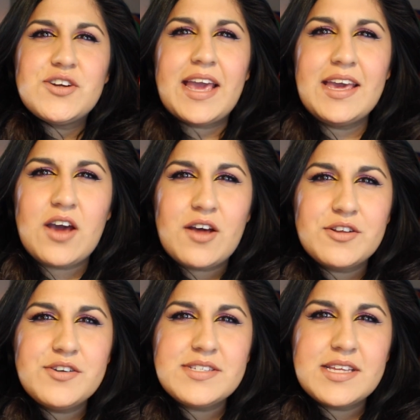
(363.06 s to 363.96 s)
or 8
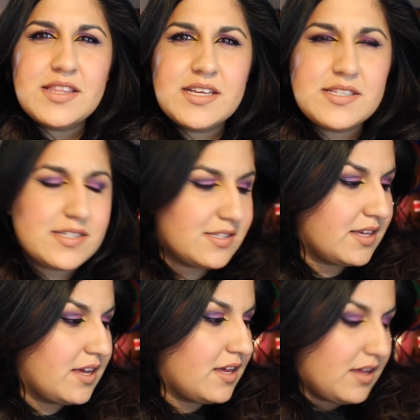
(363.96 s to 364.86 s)
colors in this.
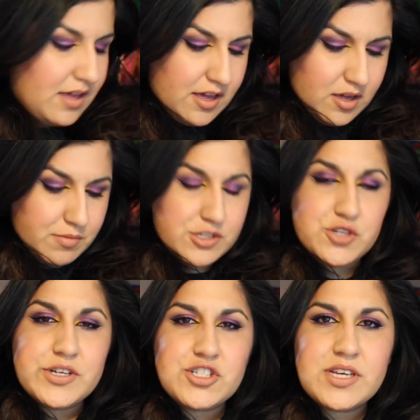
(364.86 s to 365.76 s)

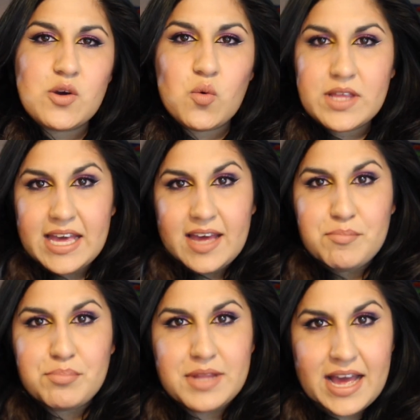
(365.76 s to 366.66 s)
She originally only
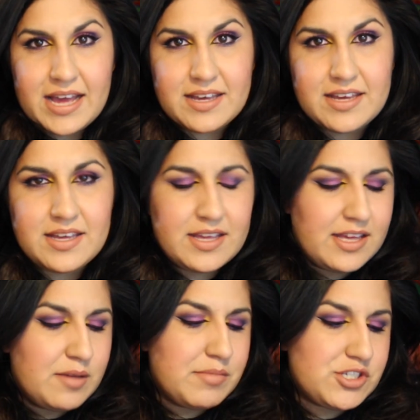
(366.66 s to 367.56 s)
had black,
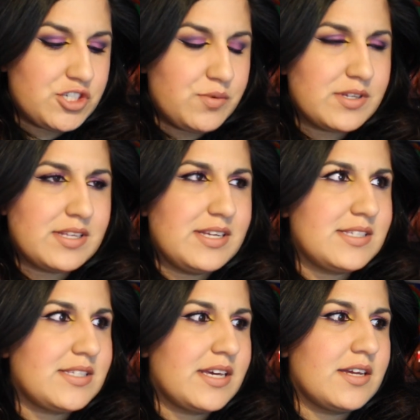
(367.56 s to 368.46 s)
but she
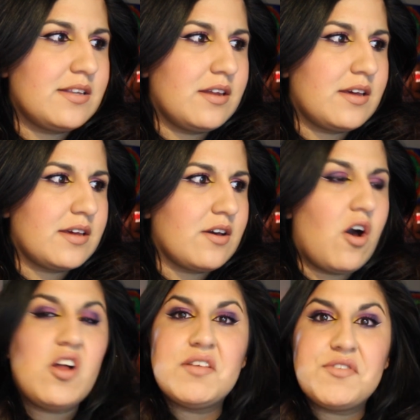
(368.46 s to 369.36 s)
released like a
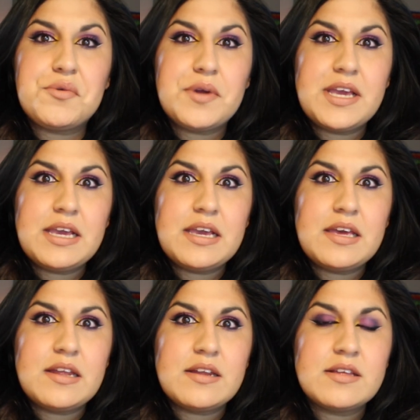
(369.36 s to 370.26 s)
olive
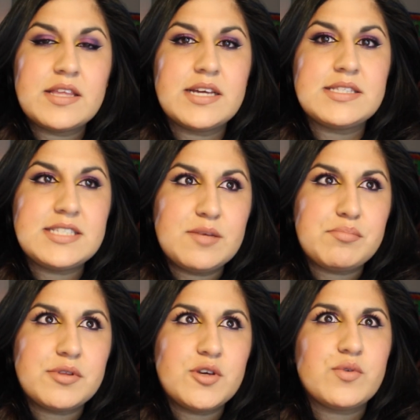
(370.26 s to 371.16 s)
green, like a
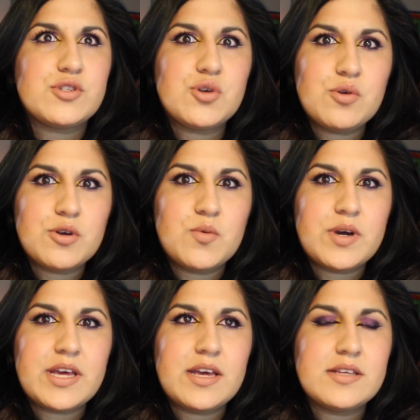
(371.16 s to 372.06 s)
deep blue with
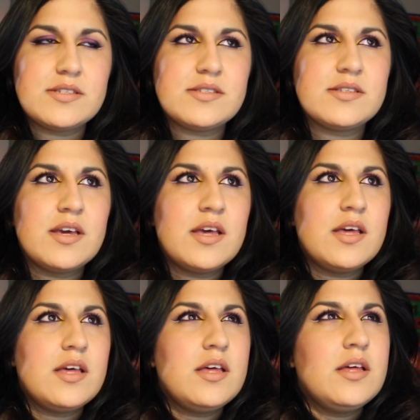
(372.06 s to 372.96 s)
turquoise,
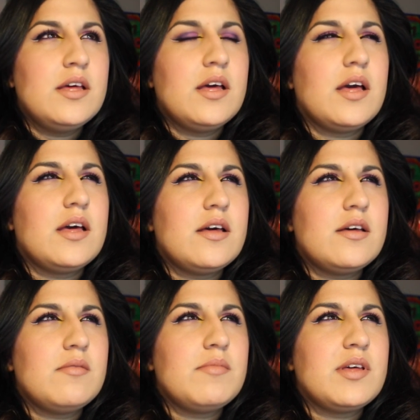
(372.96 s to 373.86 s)

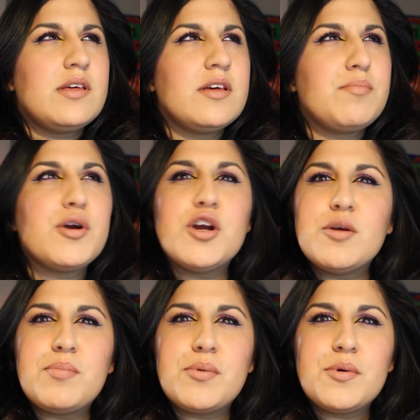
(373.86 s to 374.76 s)

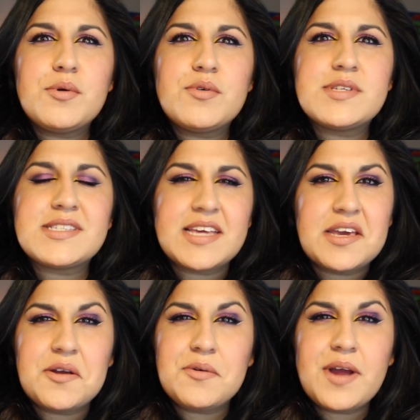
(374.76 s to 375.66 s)
purple,
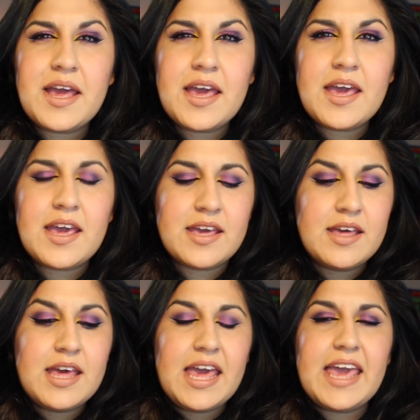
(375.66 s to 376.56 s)
slate gray,
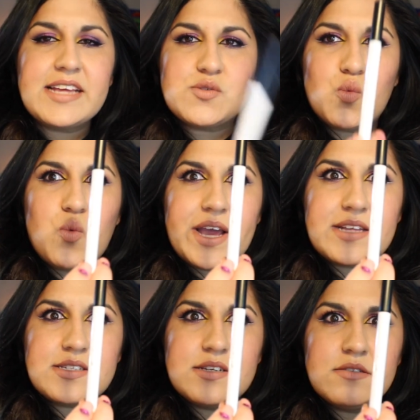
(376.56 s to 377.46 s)
and
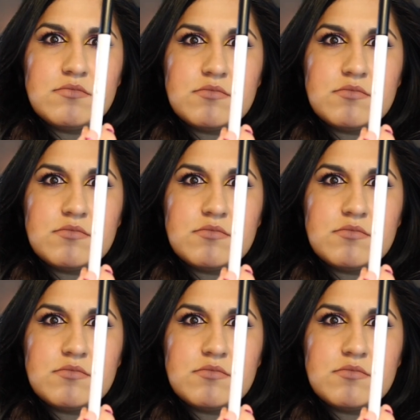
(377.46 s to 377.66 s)
white.